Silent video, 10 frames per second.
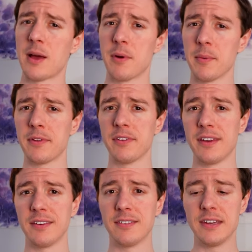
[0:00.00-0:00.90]
on purpose
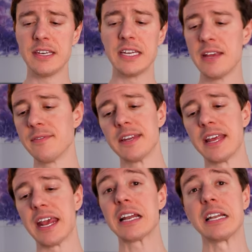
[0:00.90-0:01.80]
and didn't even
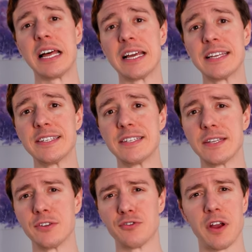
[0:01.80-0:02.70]
analyze
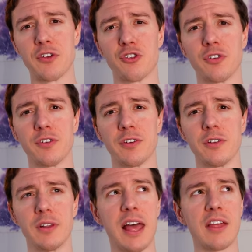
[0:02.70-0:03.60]
the structure
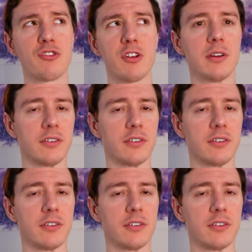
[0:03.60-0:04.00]
until last year